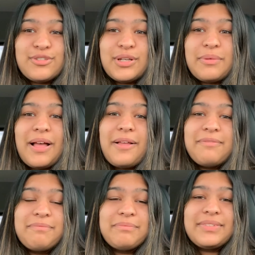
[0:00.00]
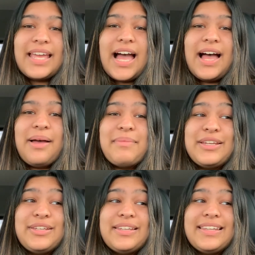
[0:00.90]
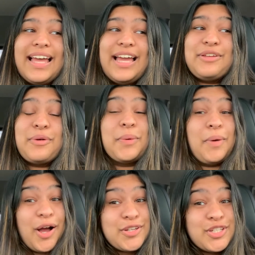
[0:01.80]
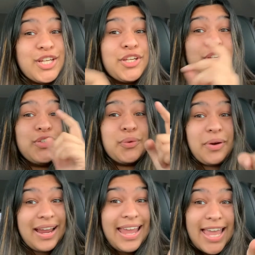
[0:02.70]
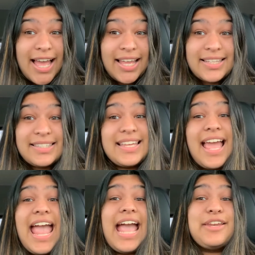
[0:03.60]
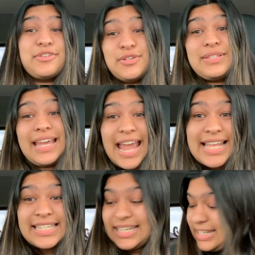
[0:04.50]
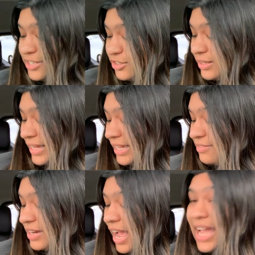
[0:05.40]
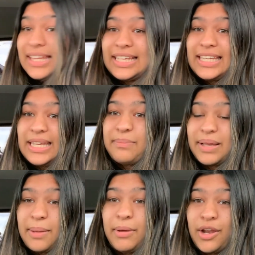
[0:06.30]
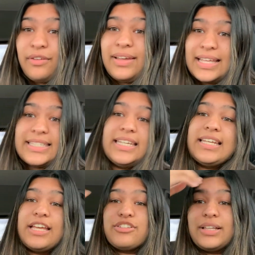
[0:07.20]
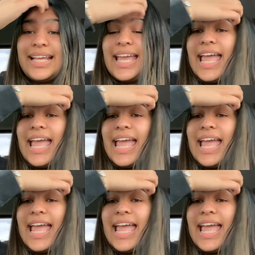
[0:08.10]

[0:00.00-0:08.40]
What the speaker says: are doing well, and that you are washing your hands and you're using hand sanitizer. Like, even I like keep like a bottle of hand sanitizer like